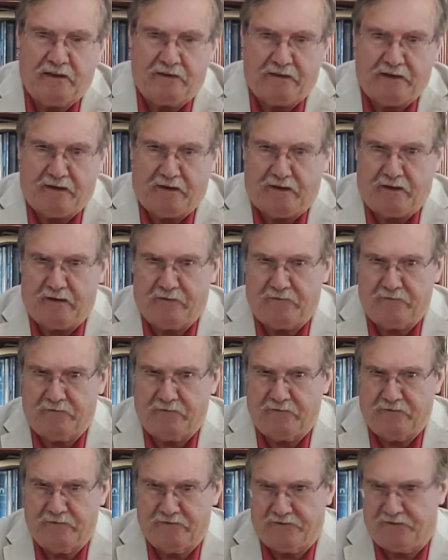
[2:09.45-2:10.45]
Now,
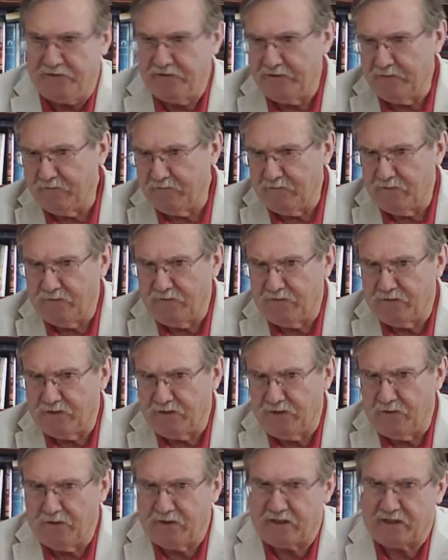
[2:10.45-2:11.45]

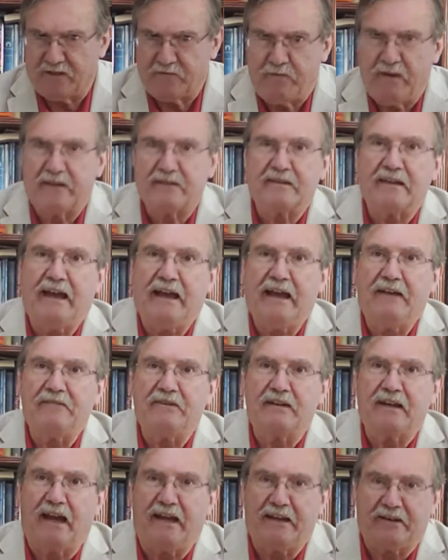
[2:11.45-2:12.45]
you would expect to have
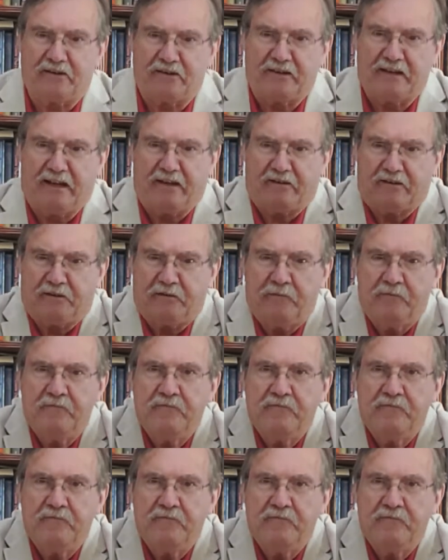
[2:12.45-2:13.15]
a Geiger counter.